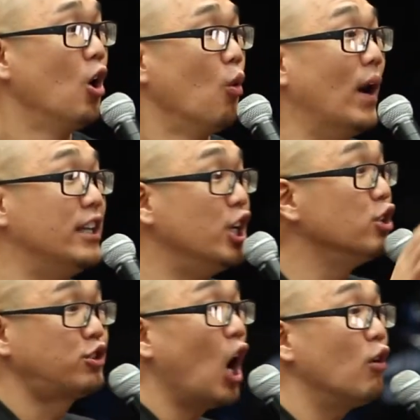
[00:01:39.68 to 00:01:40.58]
When you
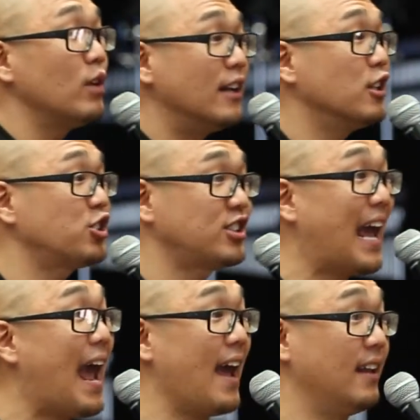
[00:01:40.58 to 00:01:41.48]
don't
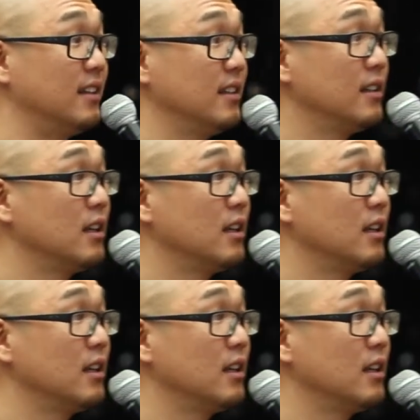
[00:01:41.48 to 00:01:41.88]
understand,